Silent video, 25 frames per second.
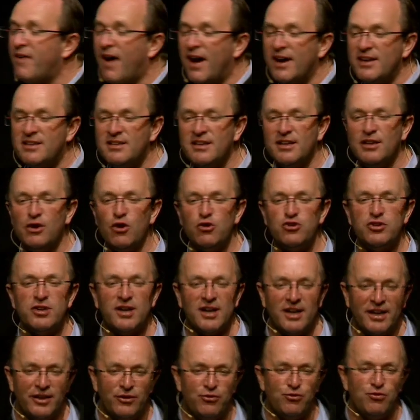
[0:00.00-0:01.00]
of
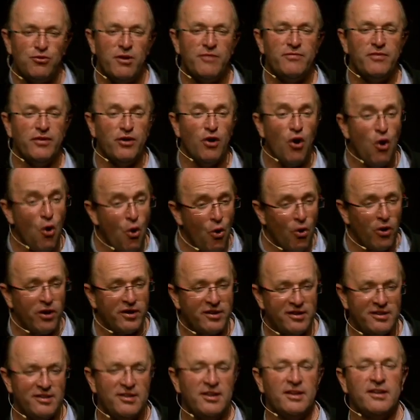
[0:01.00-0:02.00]
ideologically driven
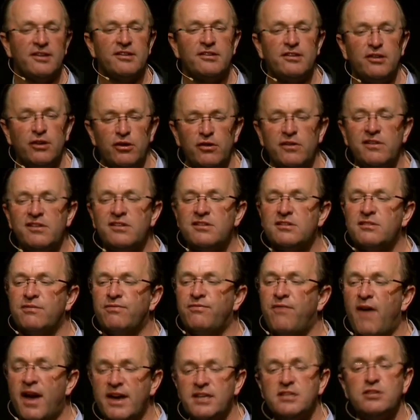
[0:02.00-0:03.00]
hawks the excuse
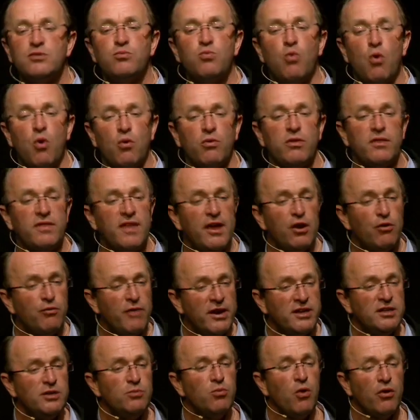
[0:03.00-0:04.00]
to fight a war that they
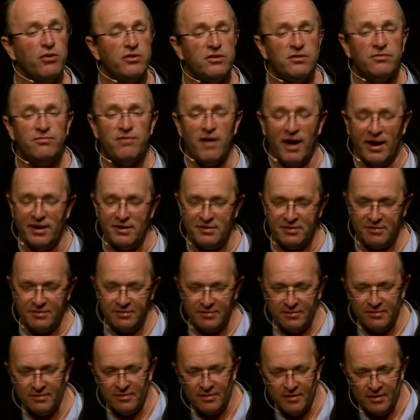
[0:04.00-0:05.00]
already want to fight.
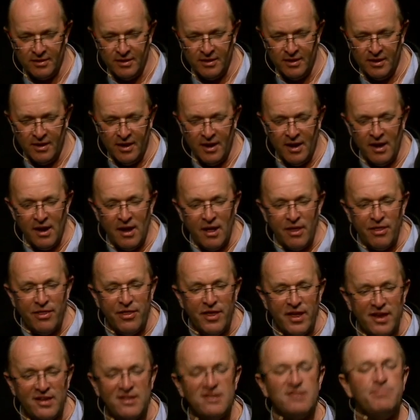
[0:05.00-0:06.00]

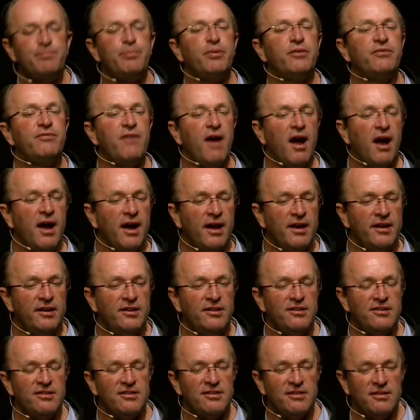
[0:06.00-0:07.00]
This
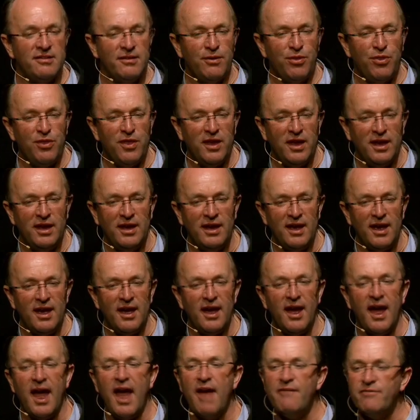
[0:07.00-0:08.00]
provides the
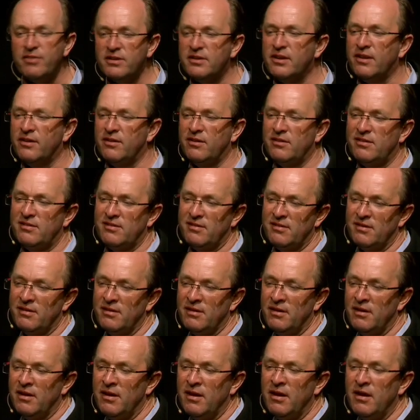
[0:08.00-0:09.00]
evidence
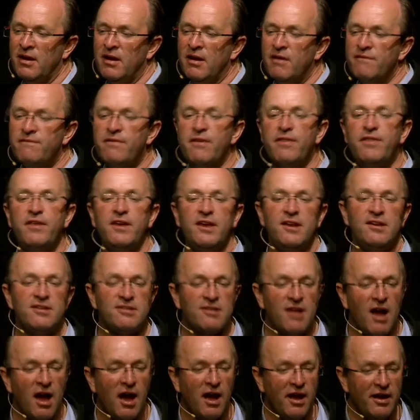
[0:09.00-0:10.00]
for
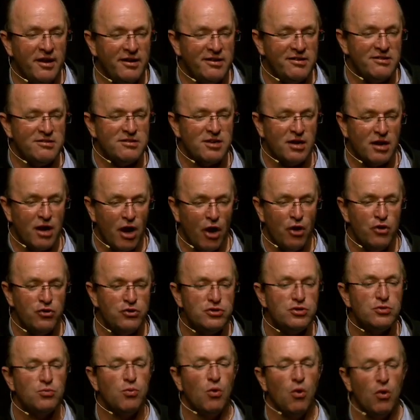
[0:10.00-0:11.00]
these guys to
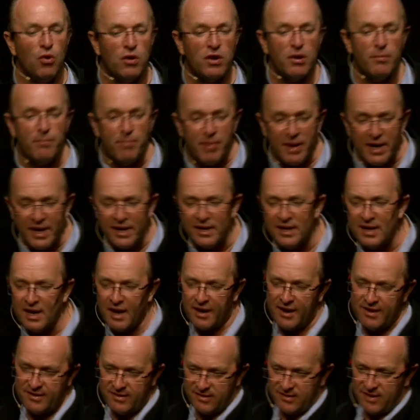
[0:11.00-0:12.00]
go to war completely
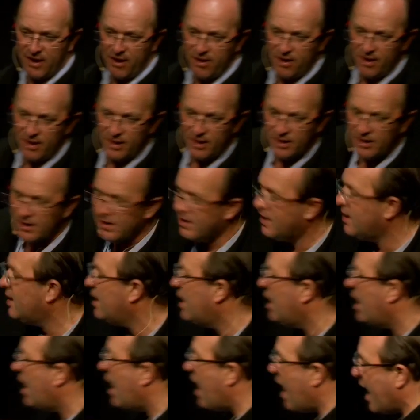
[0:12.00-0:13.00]
unnecessarily
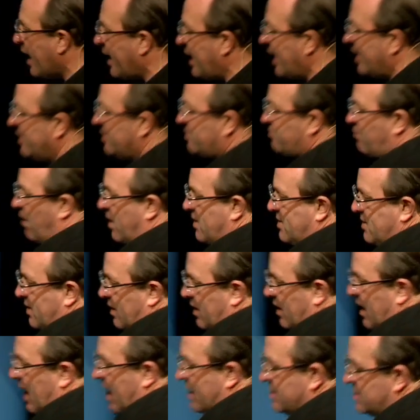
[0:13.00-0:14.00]
against
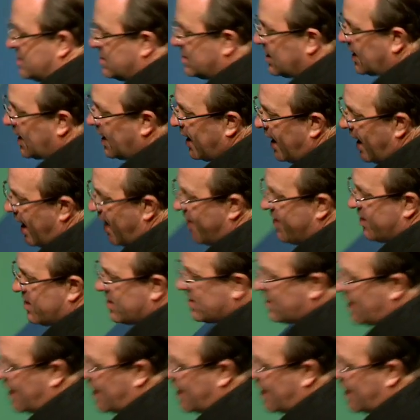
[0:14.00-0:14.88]
Russia and to declare this